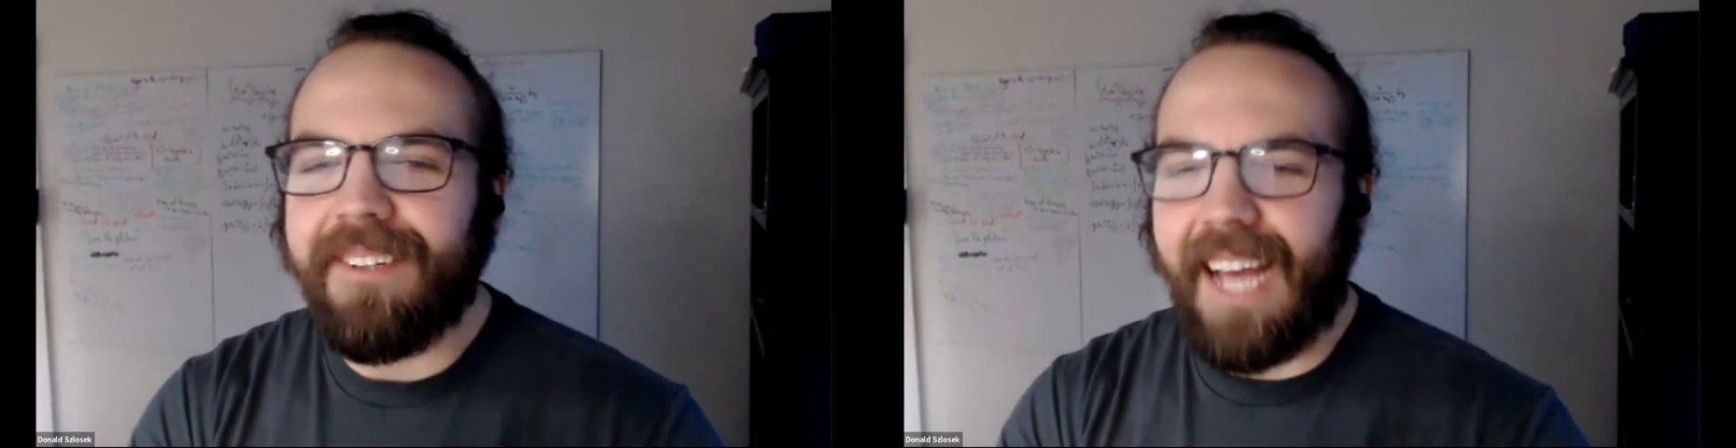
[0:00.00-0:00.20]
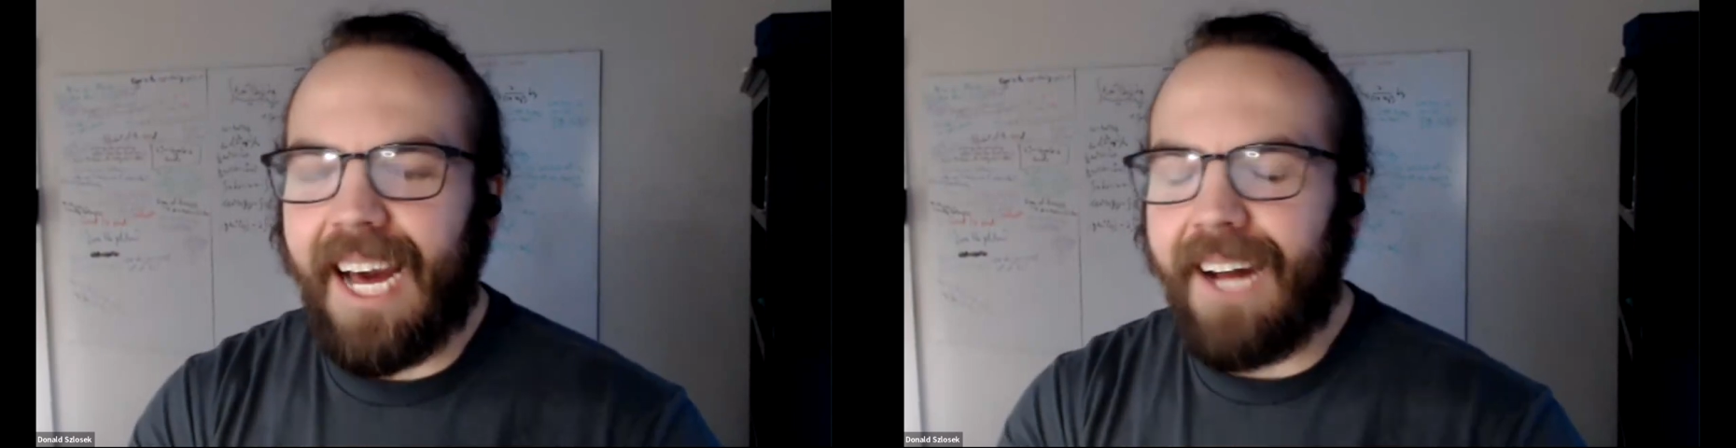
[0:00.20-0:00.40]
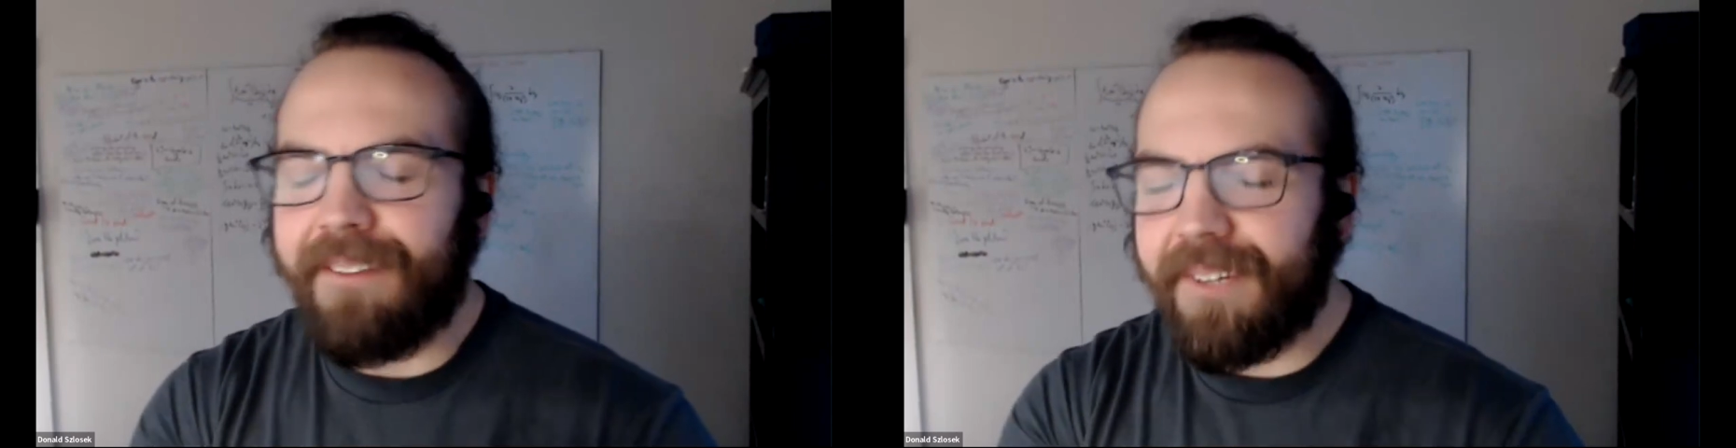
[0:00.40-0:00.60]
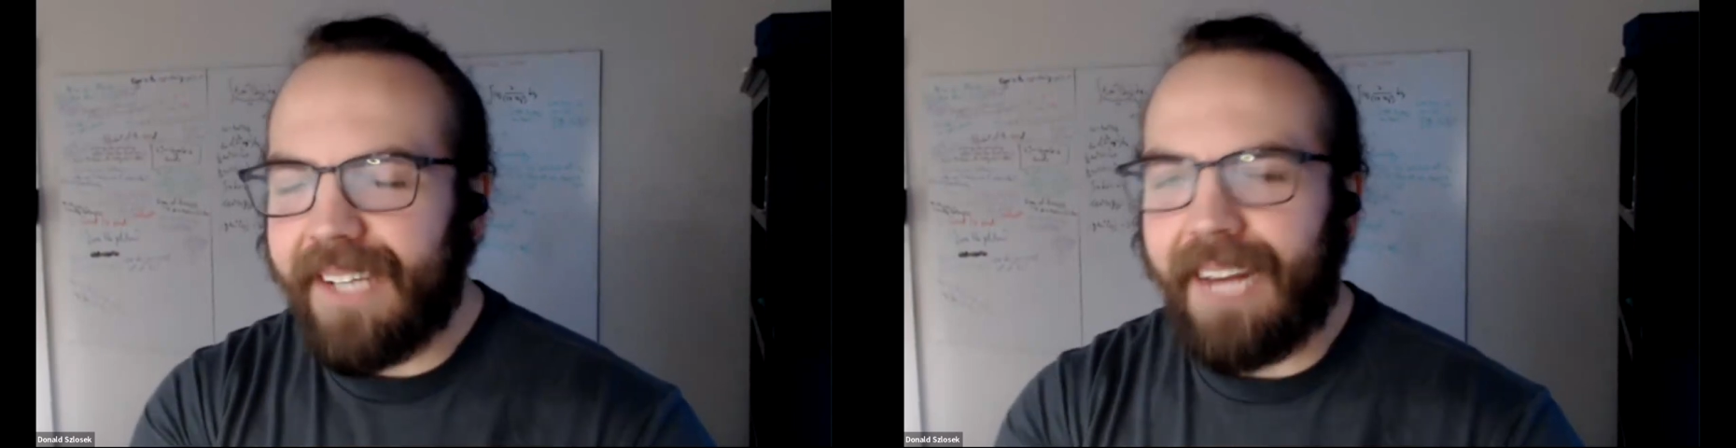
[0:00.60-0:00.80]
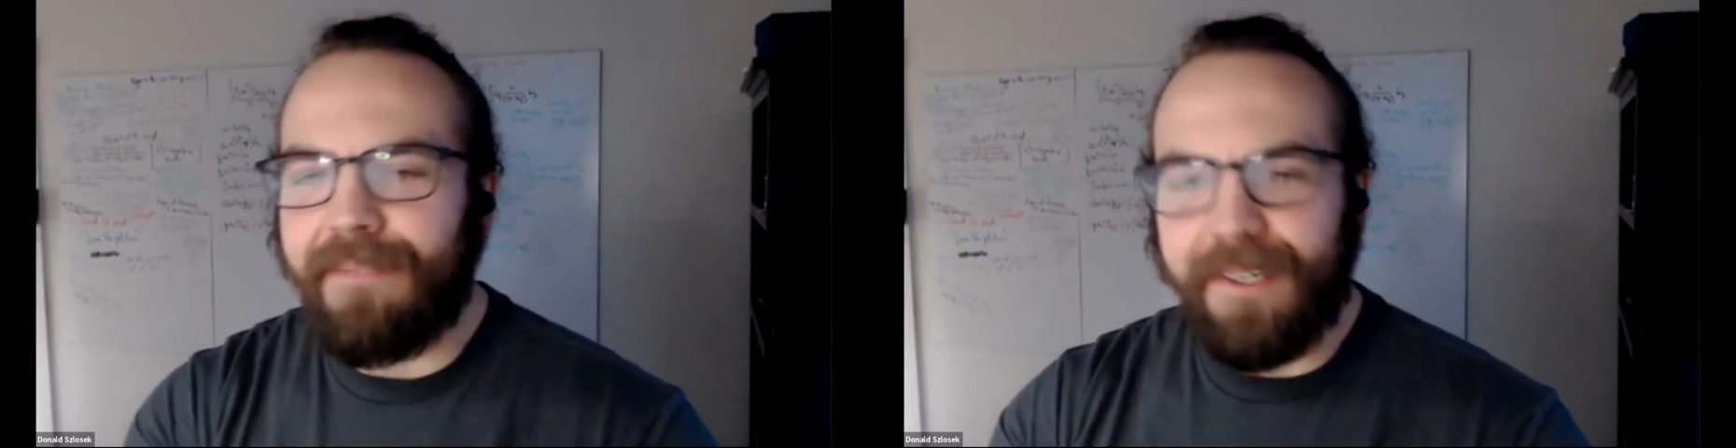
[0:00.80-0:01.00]
Uh, I'm doing
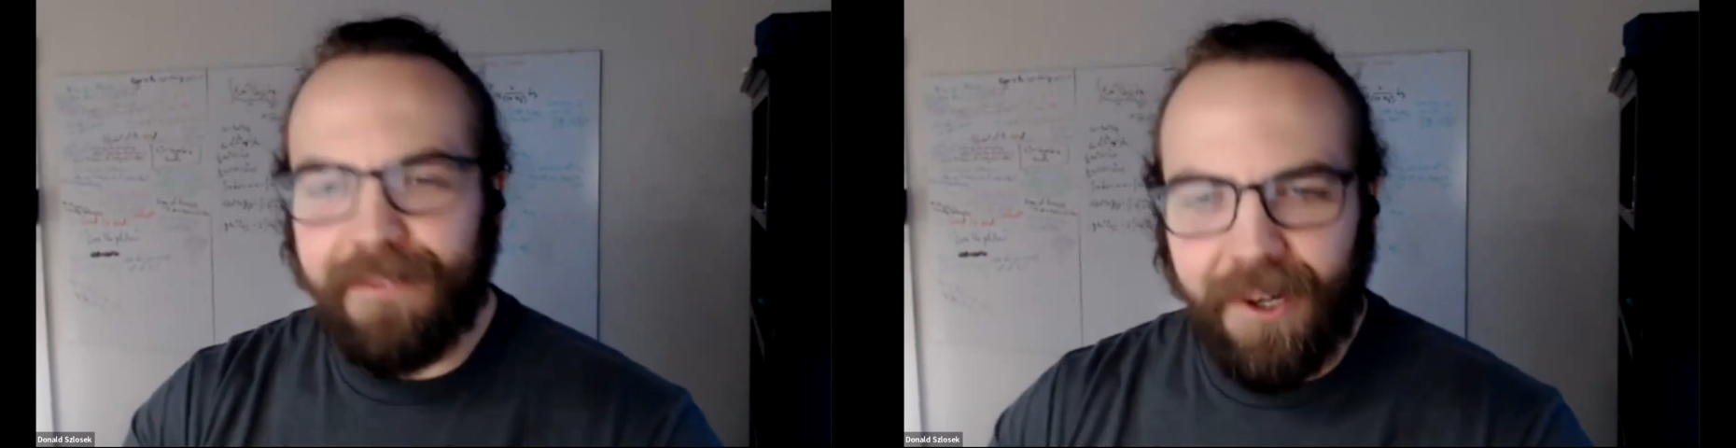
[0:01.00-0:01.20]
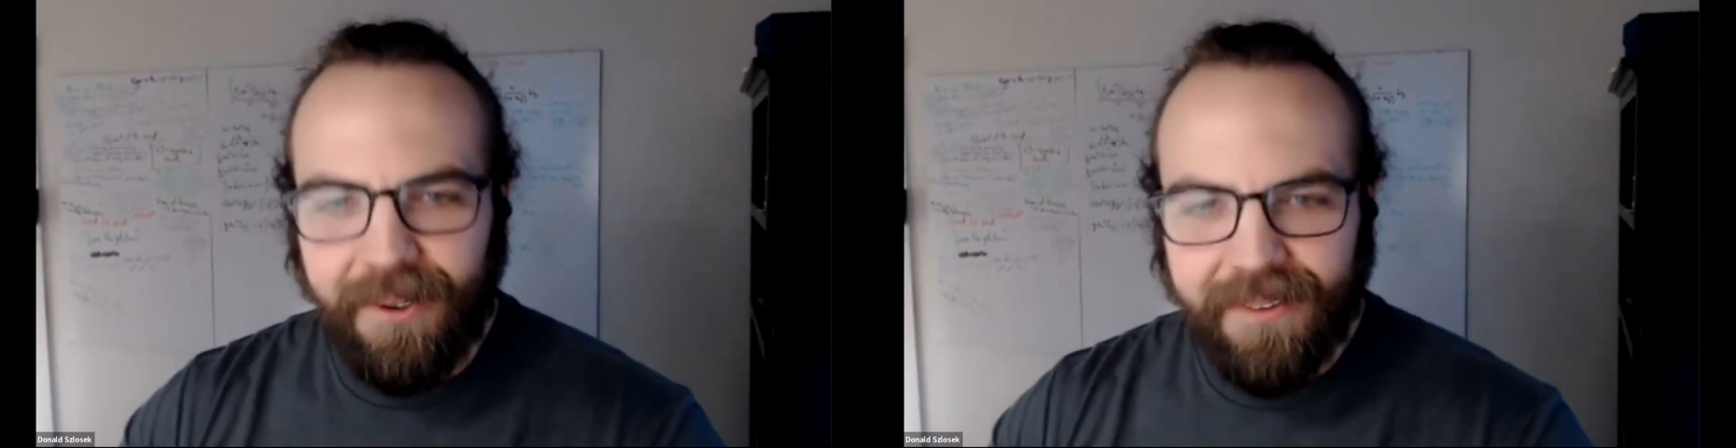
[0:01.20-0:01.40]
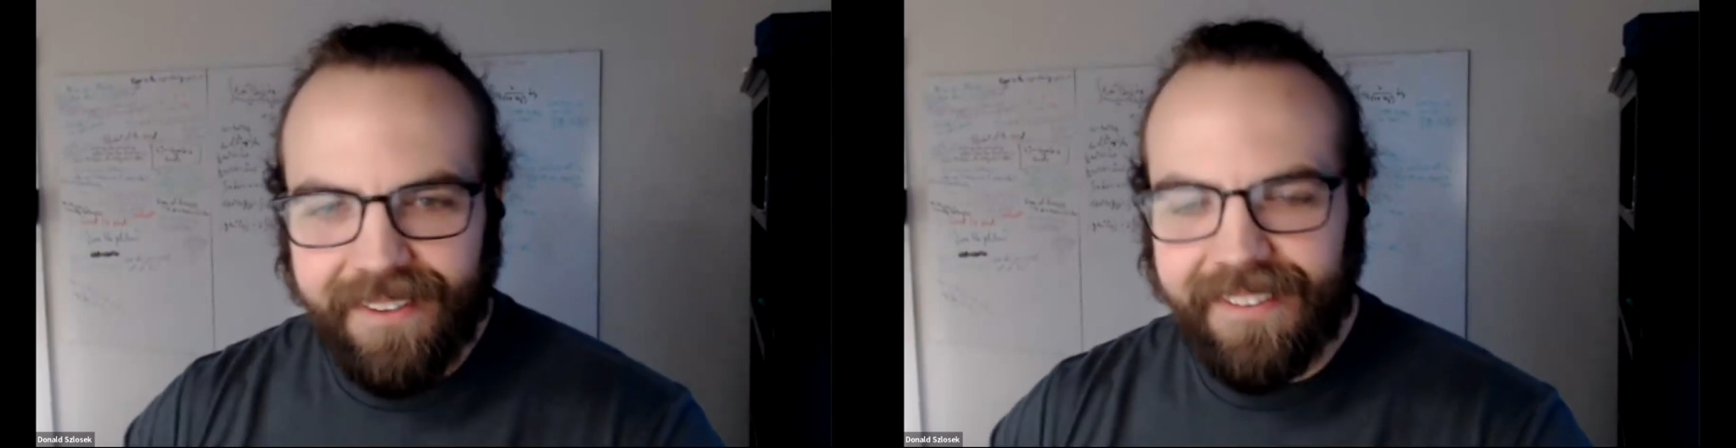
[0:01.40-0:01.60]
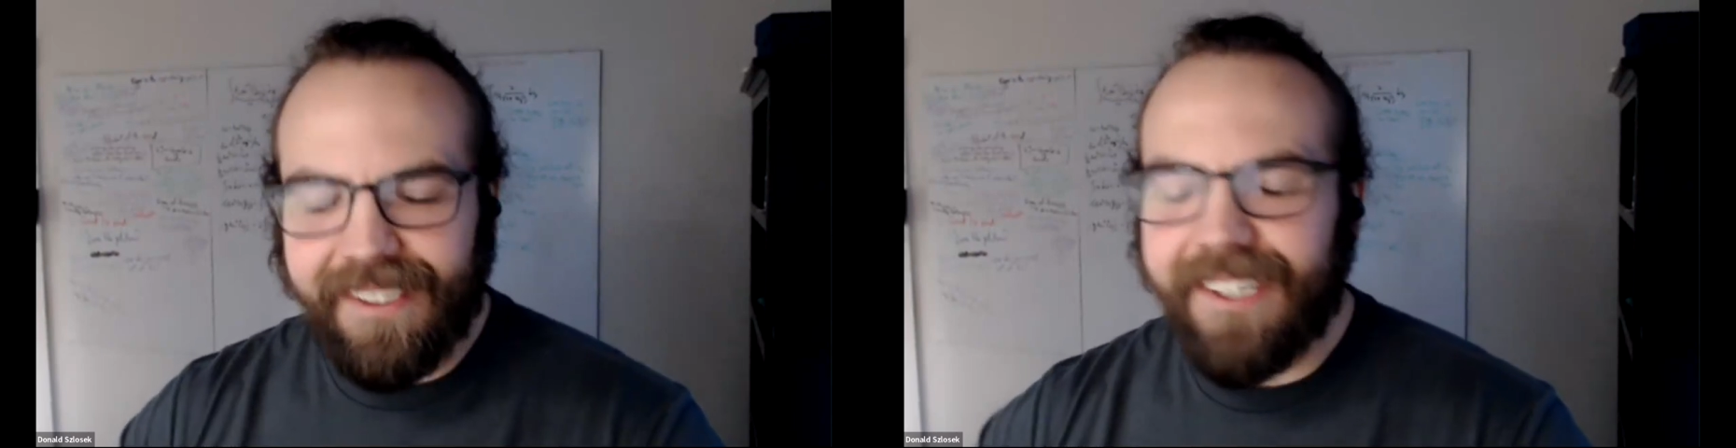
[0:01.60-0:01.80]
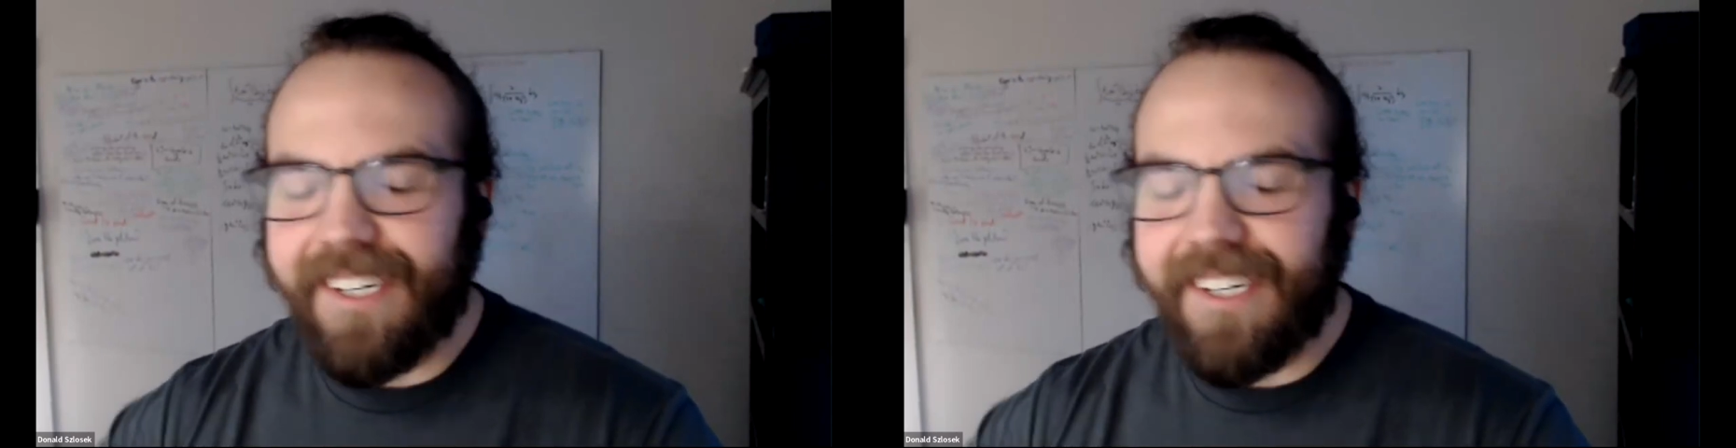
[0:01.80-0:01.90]
Advent of Code this year,